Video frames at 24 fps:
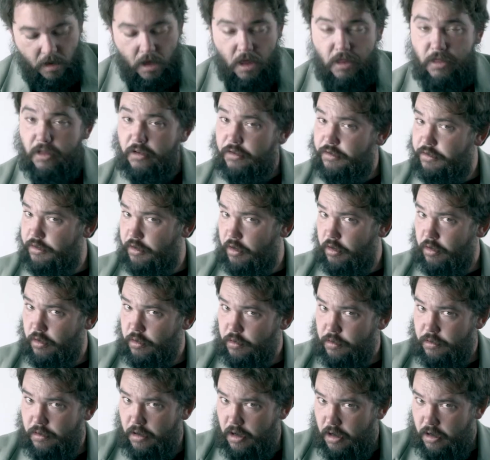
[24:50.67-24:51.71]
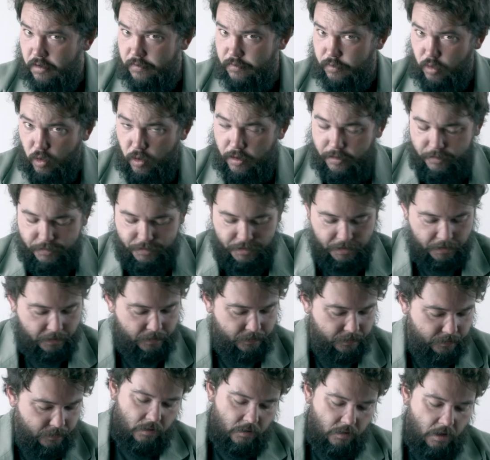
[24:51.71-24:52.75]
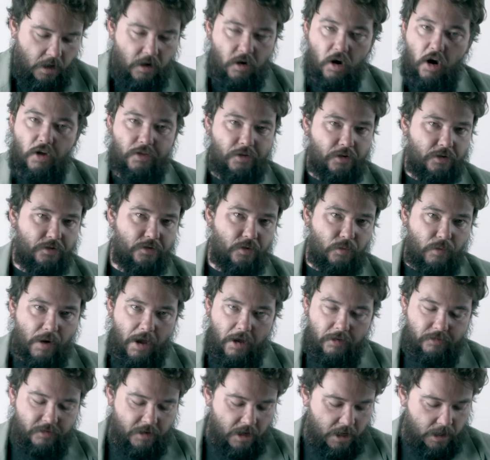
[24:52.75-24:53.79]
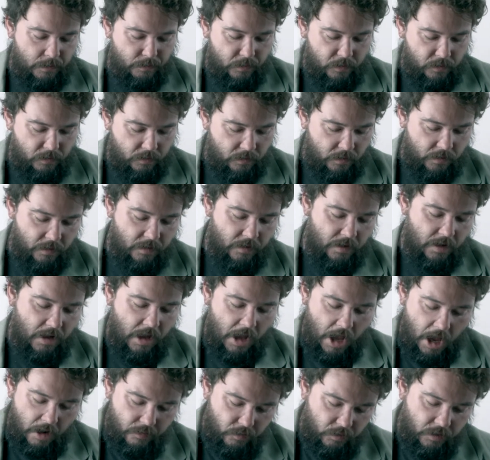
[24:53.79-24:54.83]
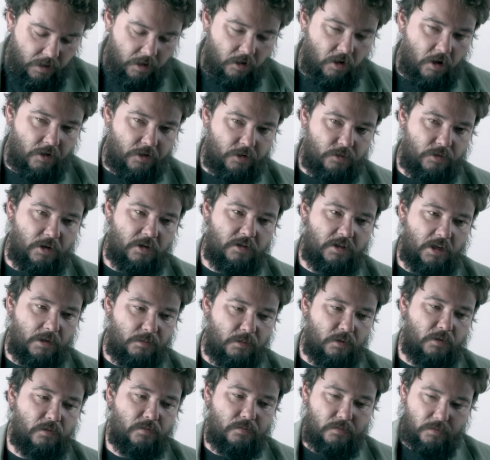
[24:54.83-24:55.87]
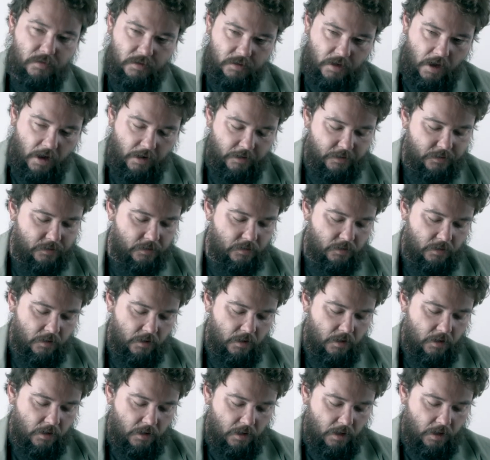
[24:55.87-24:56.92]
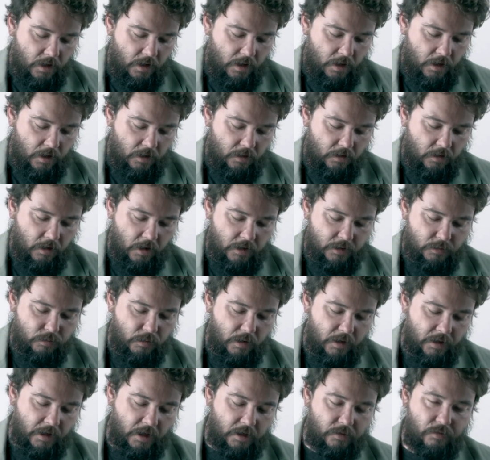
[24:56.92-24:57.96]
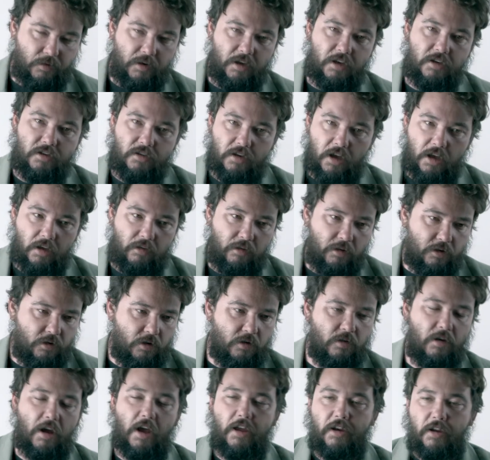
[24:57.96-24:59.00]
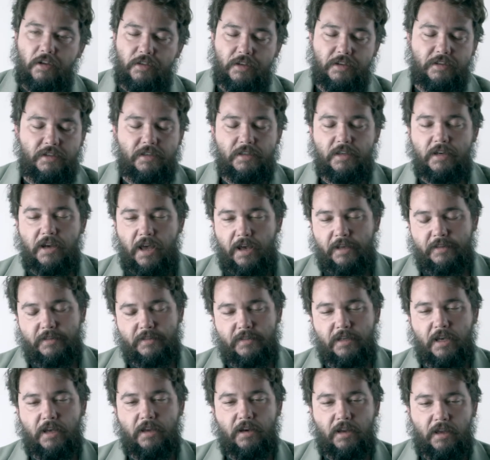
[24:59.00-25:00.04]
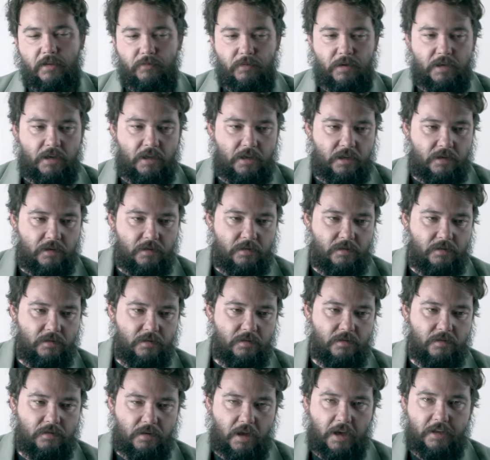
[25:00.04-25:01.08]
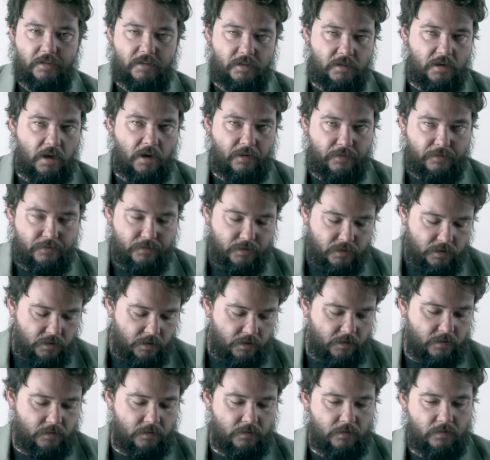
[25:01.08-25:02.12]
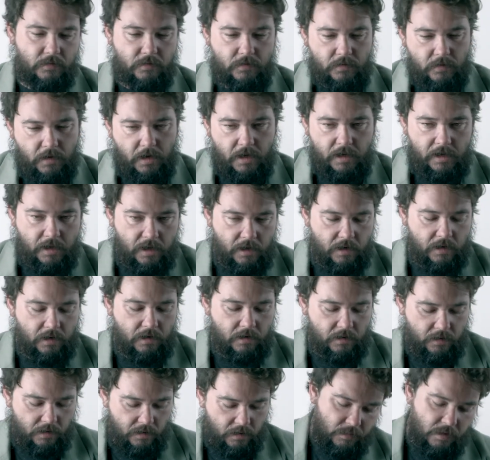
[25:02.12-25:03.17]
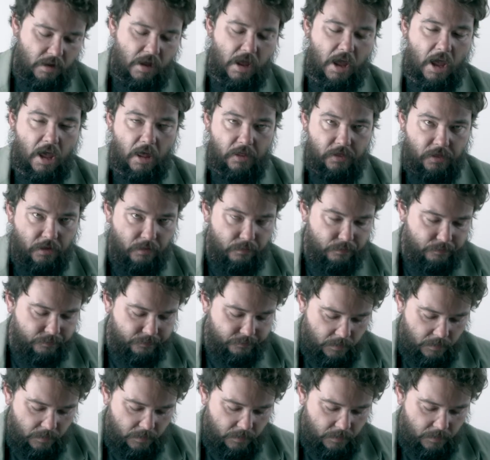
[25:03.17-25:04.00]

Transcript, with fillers: The Circle of Loyalty King Arthur's Round Table. However, King Arthur's Round Table sucks. It costs one less for each knight you control. I know this is a knight set and we need knight stuff, so I get it. Anthem.